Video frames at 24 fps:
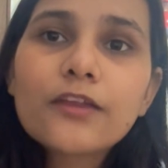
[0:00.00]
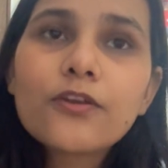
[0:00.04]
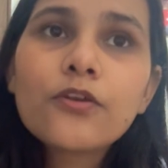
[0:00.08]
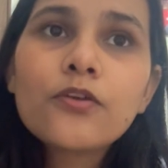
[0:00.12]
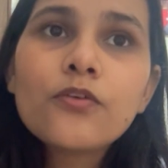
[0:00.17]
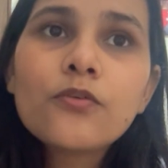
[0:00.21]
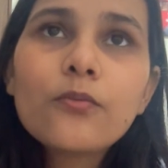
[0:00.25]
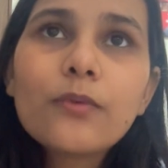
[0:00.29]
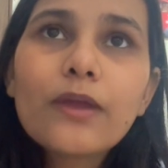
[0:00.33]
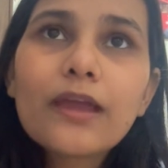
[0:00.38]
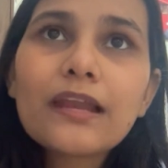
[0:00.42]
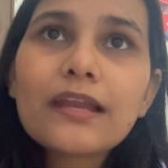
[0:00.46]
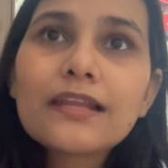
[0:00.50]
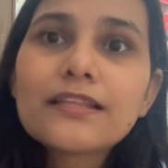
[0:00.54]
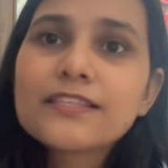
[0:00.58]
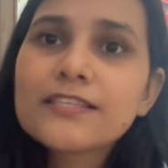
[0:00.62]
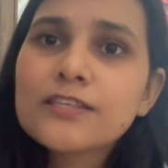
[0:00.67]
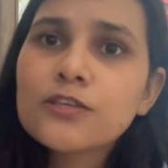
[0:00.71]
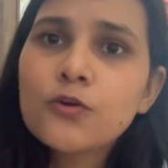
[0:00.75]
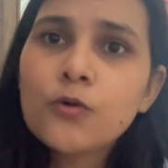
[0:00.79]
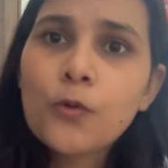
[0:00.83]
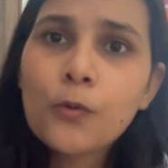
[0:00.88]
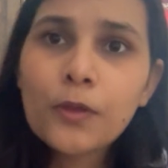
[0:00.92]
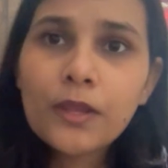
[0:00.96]
where let's
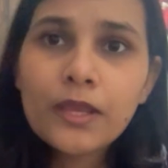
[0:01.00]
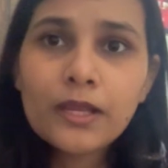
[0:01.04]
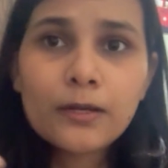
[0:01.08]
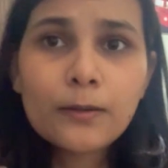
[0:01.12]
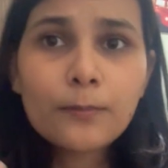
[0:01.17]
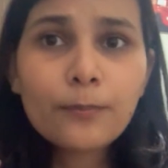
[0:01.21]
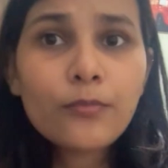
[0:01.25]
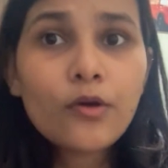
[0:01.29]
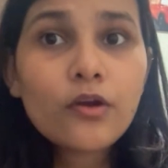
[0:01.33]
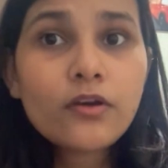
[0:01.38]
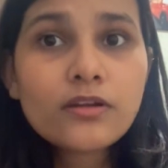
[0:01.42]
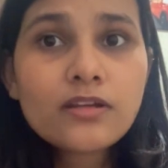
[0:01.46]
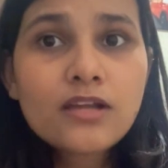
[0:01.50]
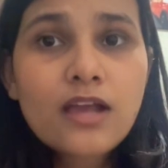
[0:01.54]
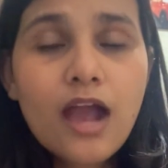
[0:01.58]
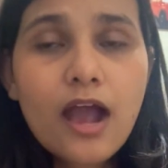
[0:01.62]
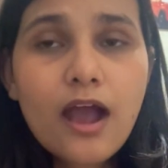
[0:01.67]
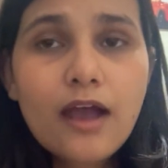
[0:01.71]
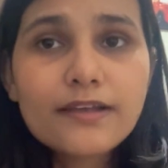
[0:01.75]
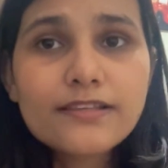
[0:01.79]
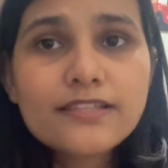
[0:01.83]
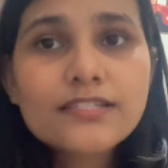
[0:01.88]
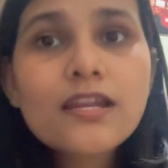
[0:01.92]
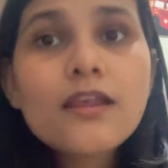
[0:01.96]
say you're going in a
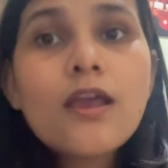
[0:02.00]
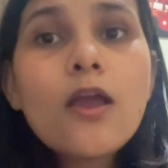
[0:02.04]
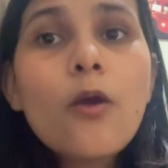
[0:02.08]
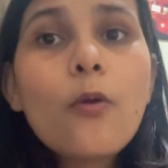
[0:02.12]
podcast